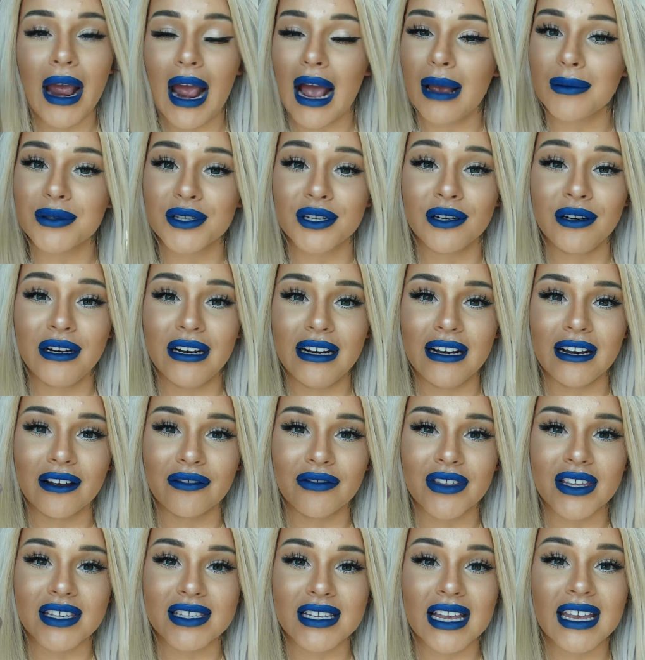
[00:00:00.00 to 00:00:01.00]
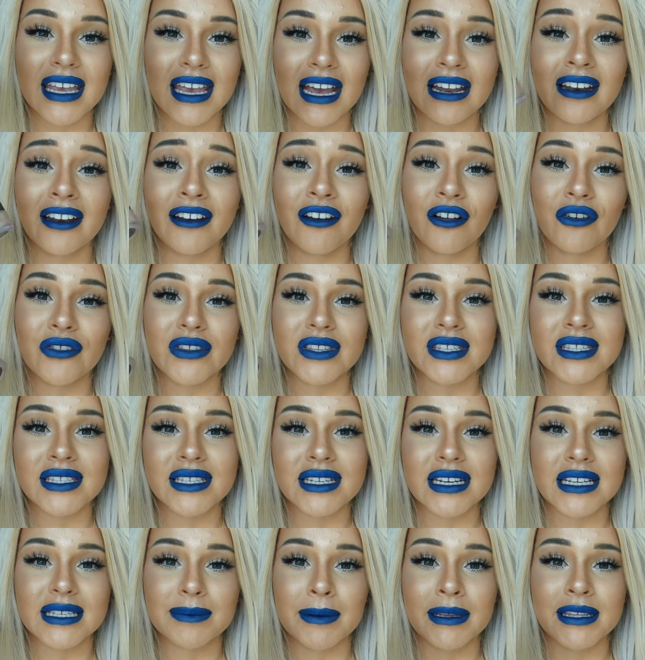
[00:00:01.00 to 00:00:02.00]
but I absolutely love this again I know this
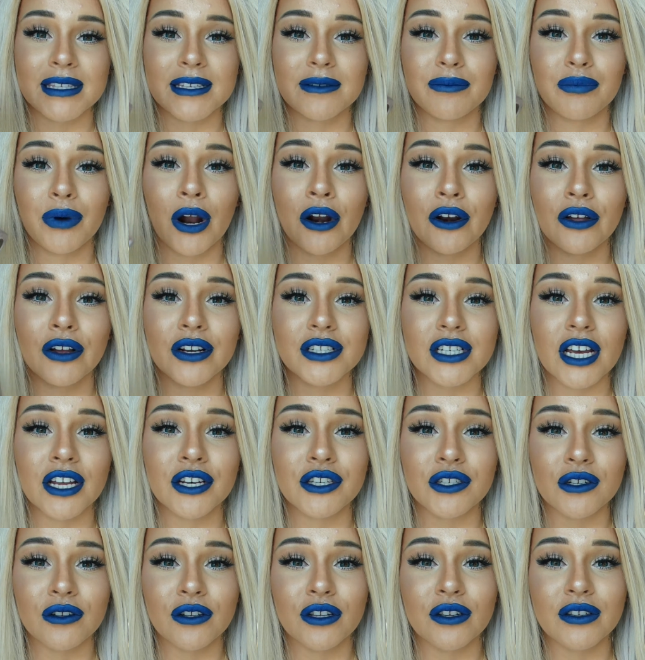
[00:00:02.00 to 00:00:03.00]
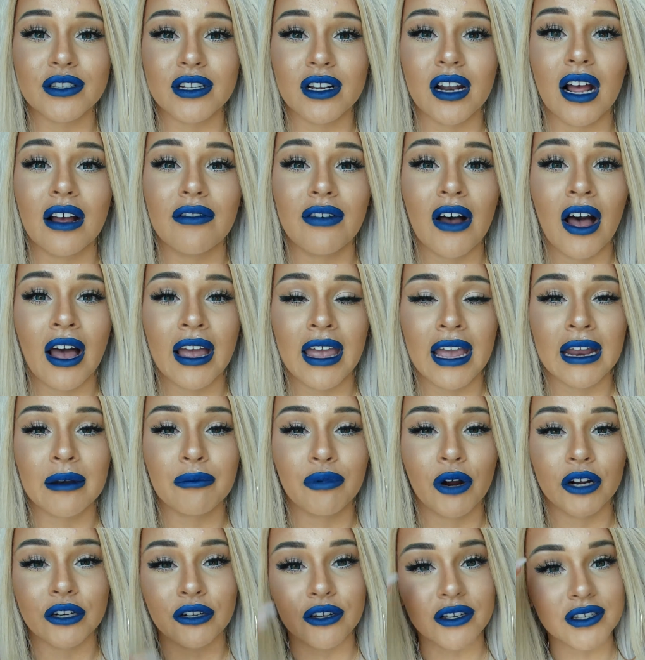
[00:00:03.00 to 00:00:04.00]
is an expensive product I do use a lot of
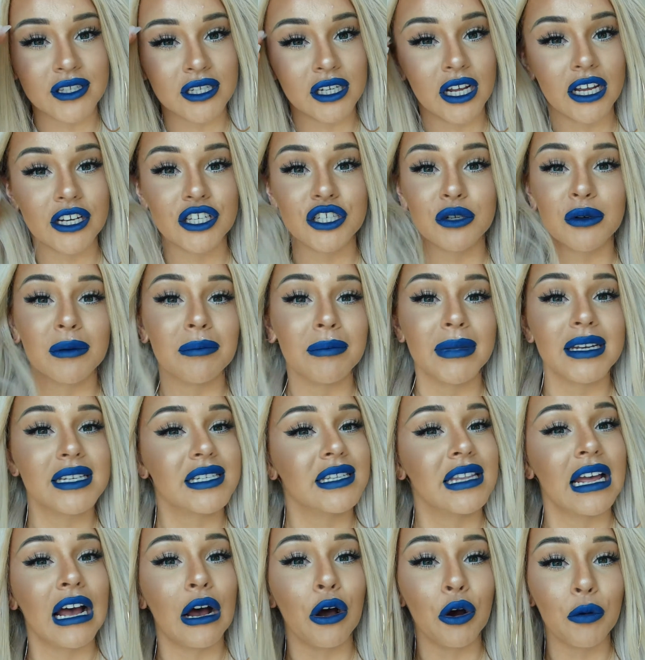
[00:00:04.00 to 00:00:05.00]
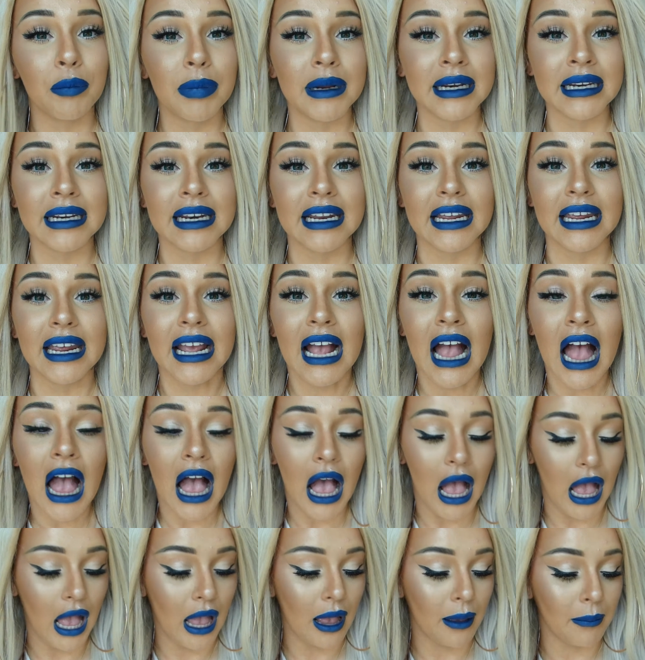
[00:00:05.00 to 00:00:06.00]
high-end products and I do admit to that openly
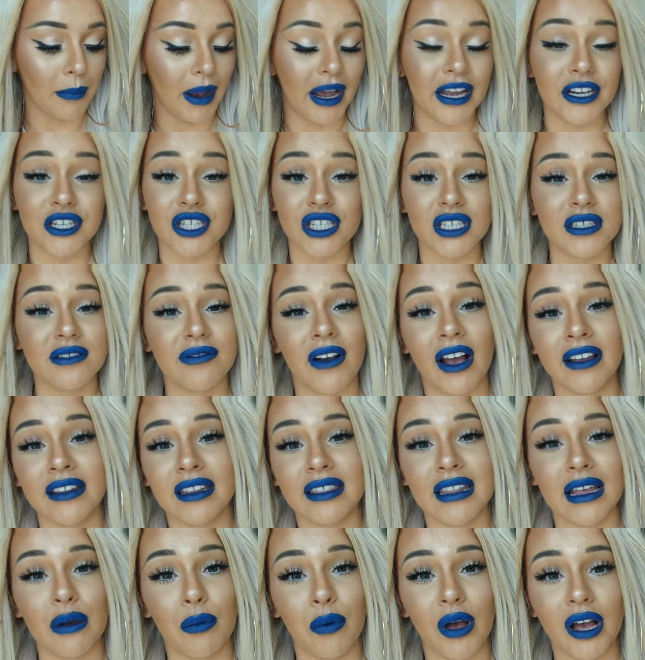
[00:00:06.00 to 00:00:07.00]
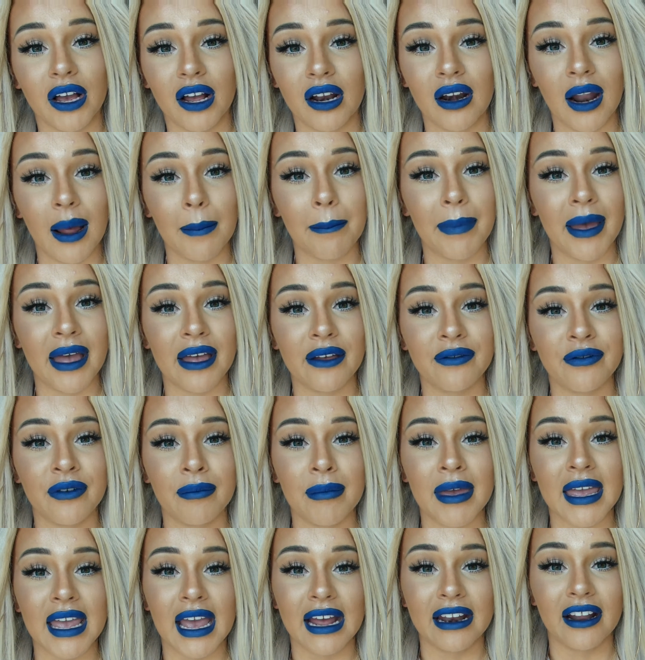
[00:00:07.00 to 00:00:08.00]
um, I just find that they work a lot better
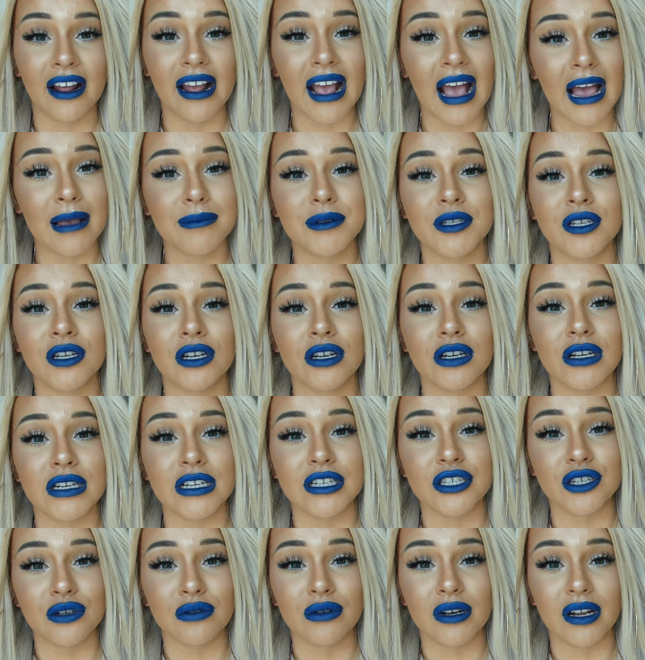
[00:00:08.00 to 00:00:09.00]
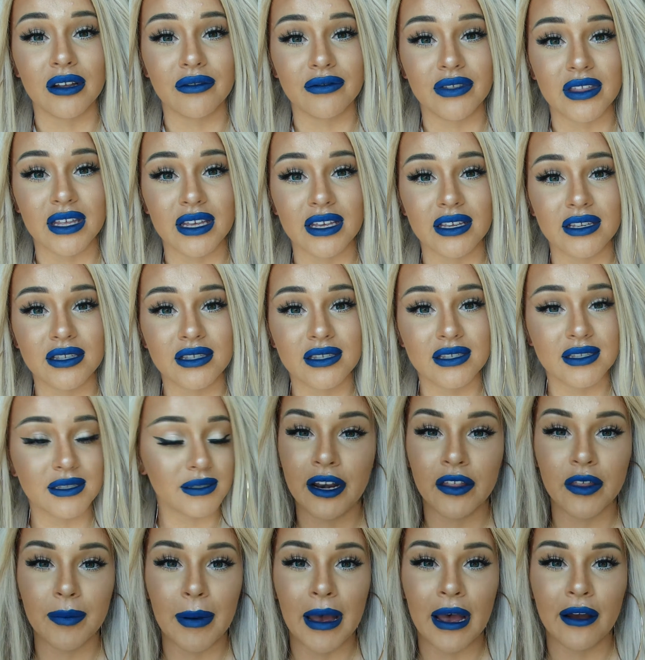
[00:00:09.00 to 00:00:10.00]
for me and I absolutely do love this
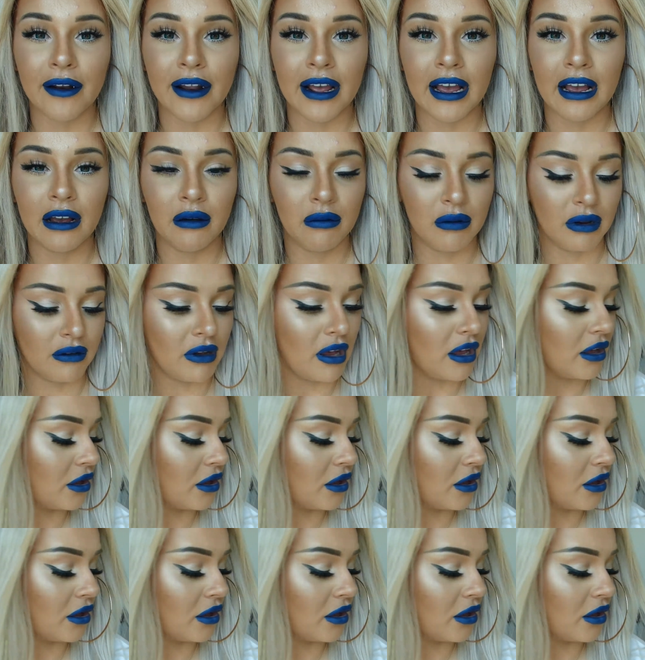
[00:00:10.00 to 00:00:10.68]
another powder I've